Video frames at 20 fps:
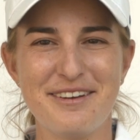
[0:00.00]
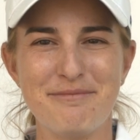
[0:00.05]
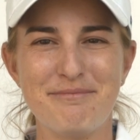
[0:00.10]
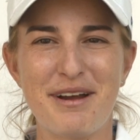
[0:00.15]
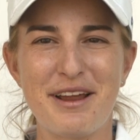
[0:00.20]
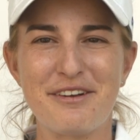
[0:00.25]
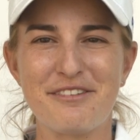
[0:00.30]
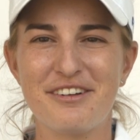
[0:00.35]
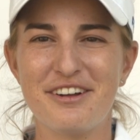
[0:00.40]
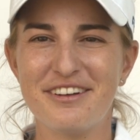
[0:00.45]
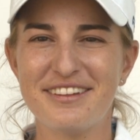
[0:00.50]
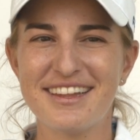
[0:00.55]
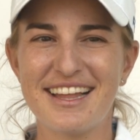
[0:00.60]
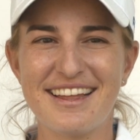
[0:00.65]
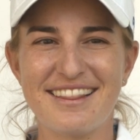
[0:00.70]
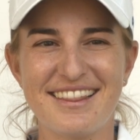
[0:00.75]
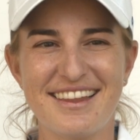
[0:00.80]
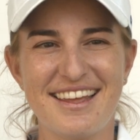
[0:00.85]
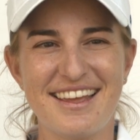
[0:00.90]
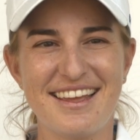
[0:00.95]
run
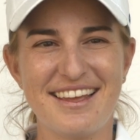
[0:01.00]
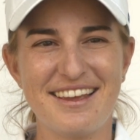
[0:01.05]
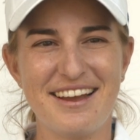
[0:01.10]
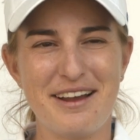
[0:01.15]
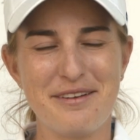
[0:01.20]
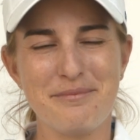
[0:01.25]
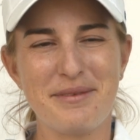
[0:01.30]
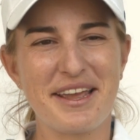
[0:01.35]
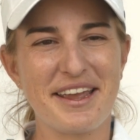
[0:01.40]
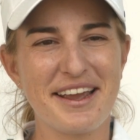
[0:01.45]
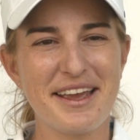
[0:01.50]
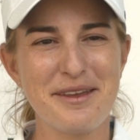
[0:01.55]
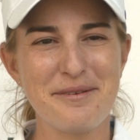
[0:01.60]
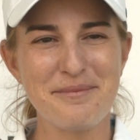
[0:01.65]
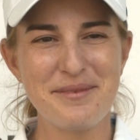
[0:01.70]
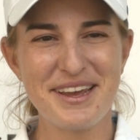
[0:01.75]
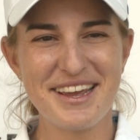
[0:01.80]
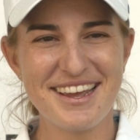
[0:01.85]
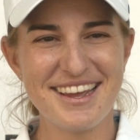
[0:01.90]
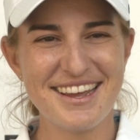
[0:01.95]
and my game.